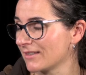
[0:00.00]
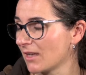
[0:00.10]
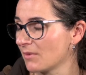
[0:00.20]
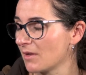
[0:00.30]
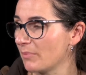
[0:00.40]

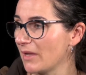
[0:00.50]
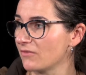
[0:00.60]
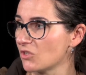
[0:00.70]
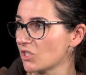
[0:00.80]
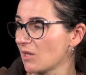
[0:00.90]
I'm a
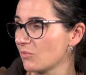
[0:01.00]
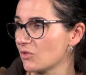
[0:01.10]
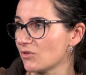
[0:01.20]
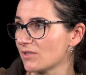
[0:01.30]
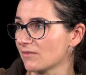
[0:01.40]
beef and sheep
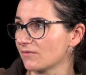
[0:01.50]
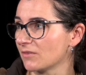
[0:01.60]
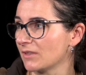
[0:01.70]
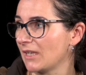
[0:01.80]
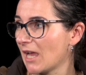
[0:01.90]
producer
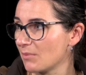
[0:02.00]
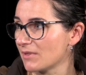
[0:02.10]
from the upper